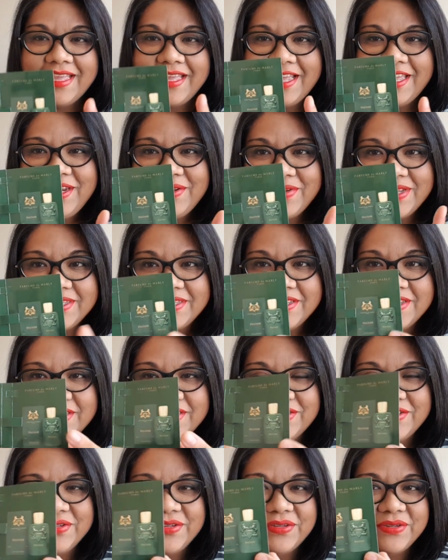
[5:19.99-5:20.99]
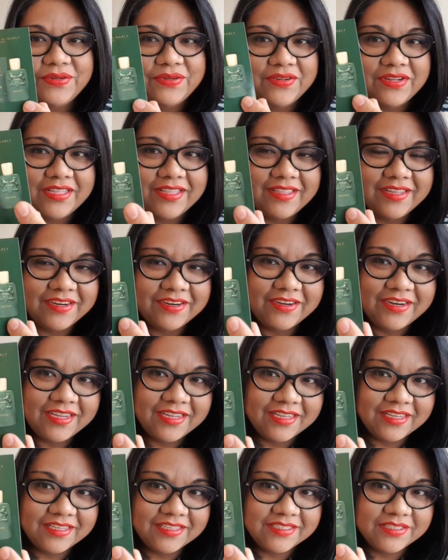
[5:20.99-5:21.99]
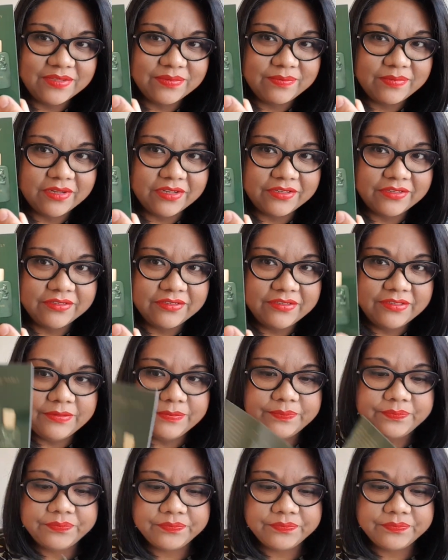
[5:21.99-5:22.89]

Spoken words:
Anyways, so there is the bottle.